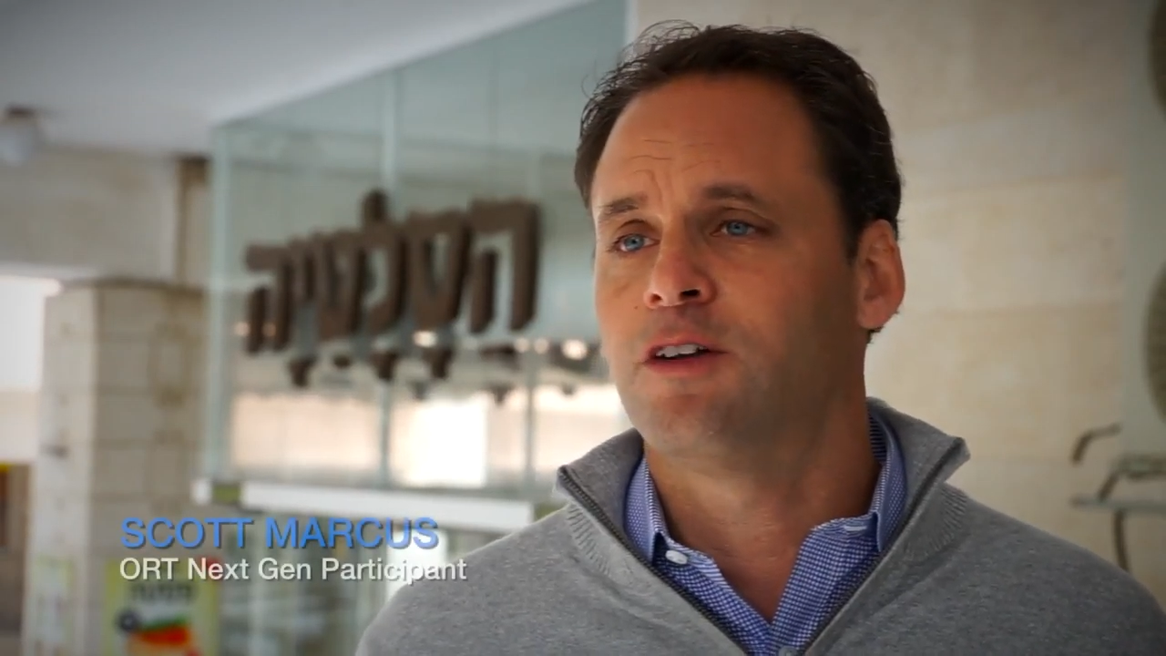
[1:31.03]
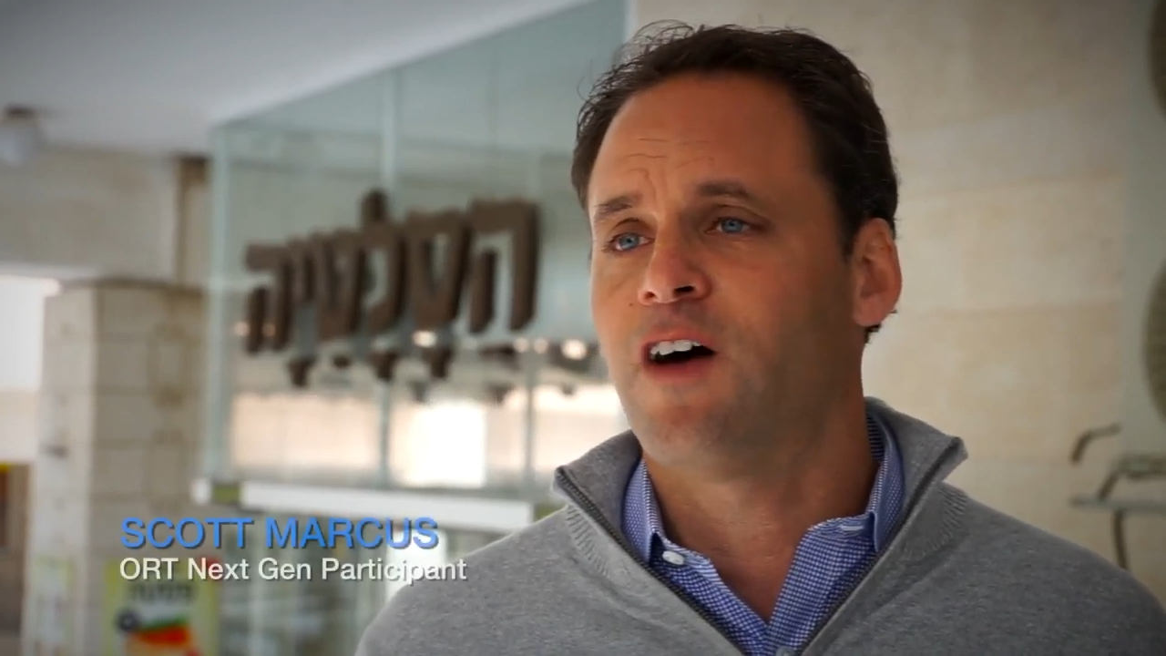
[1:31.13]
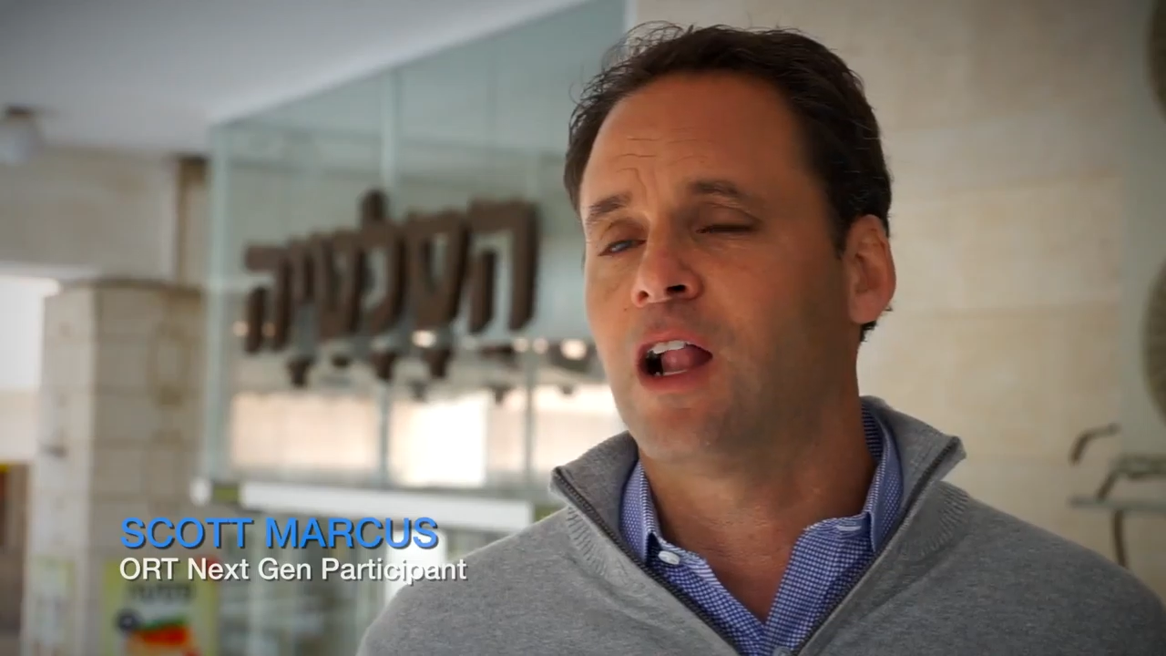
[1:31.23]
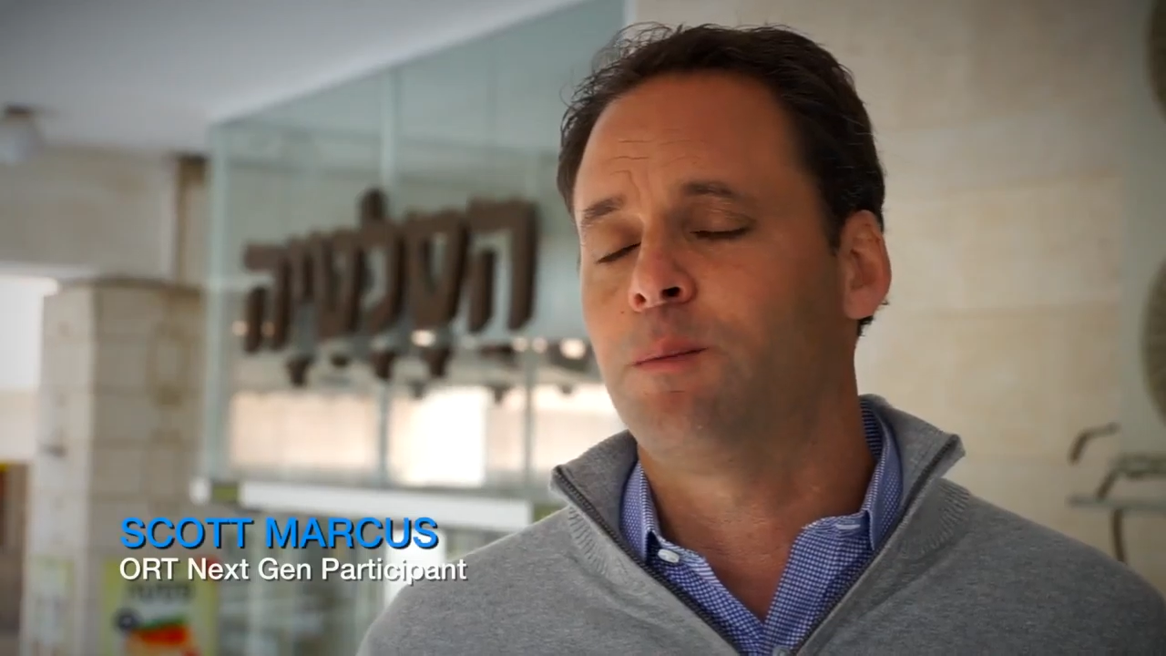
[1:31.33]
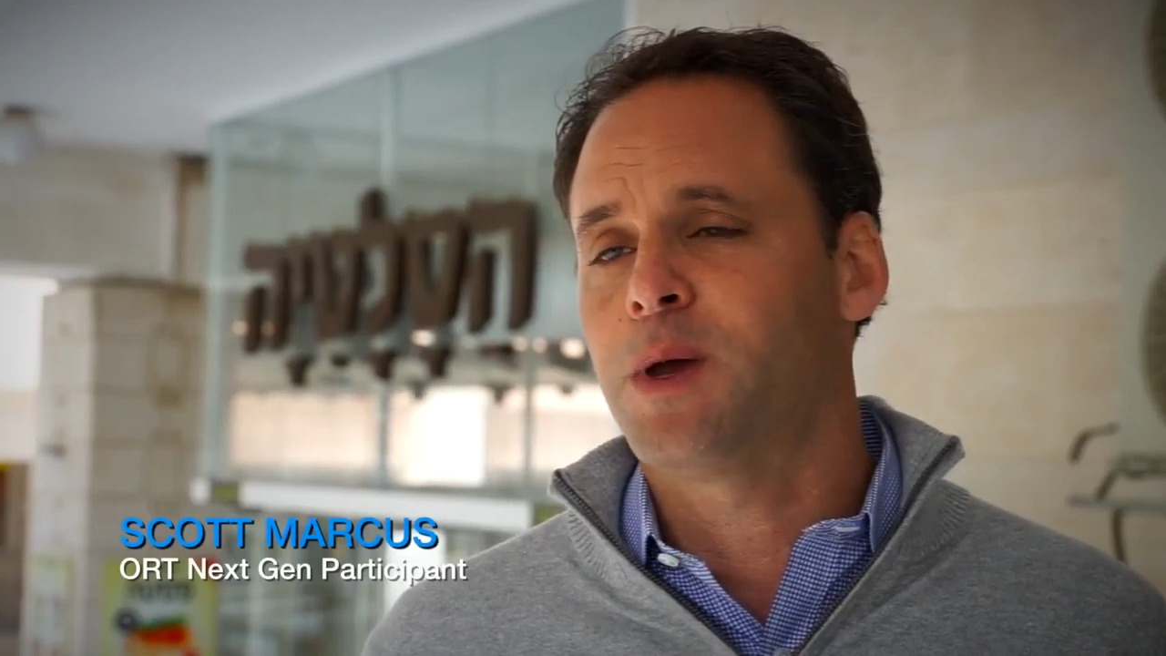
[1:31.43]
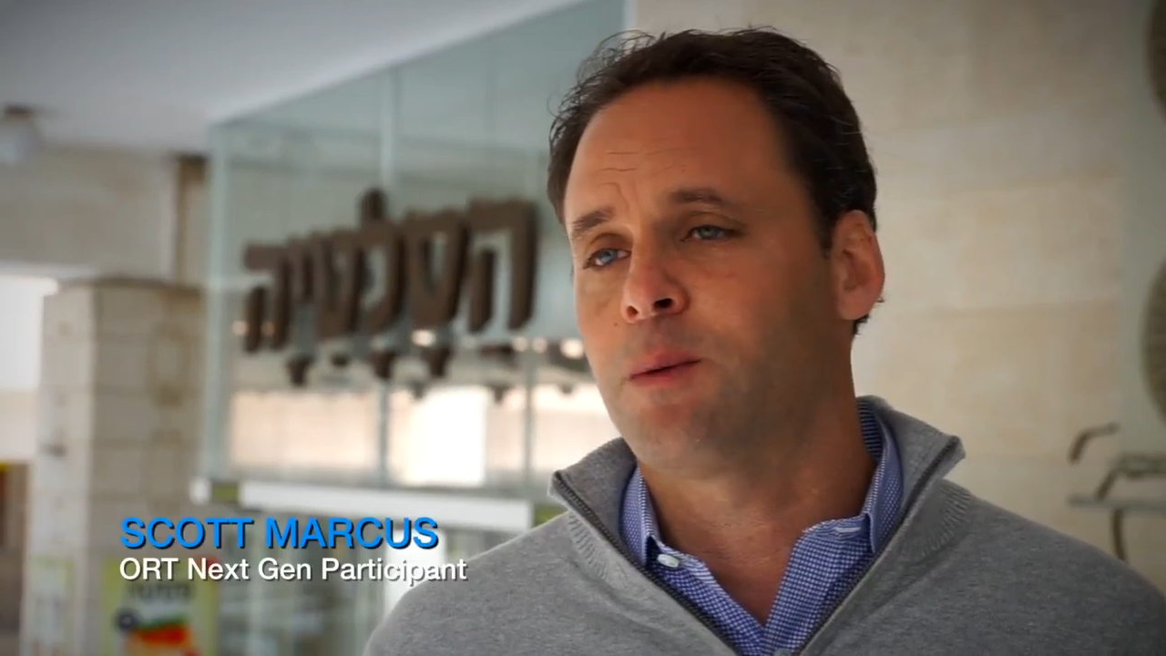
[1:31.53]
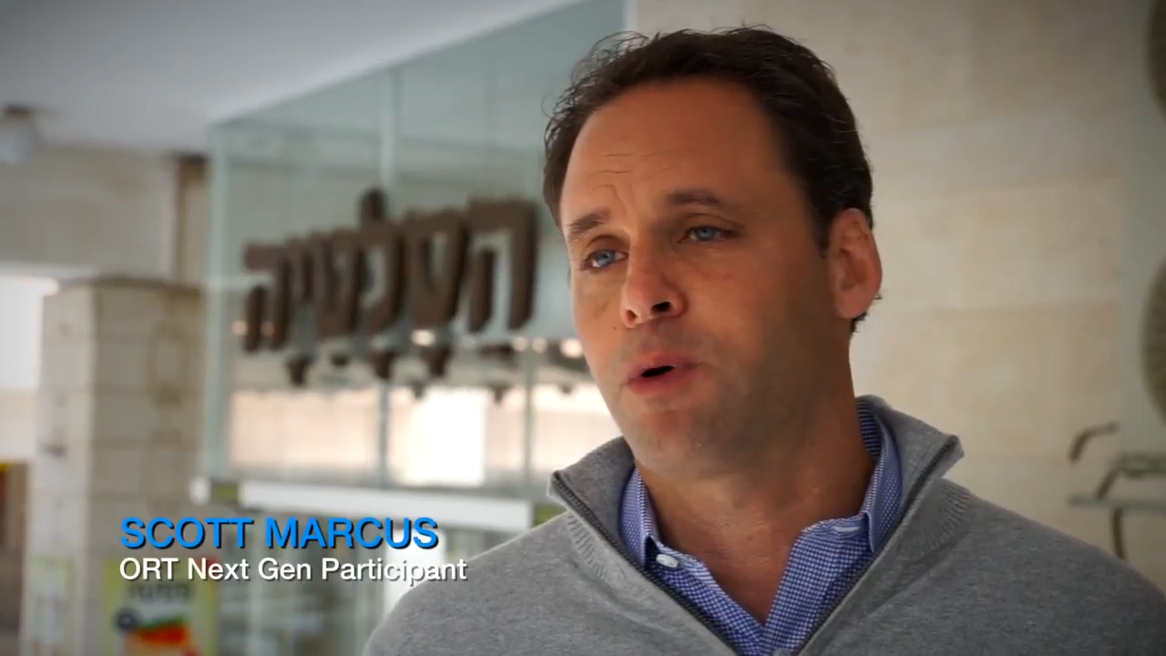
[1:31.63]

developing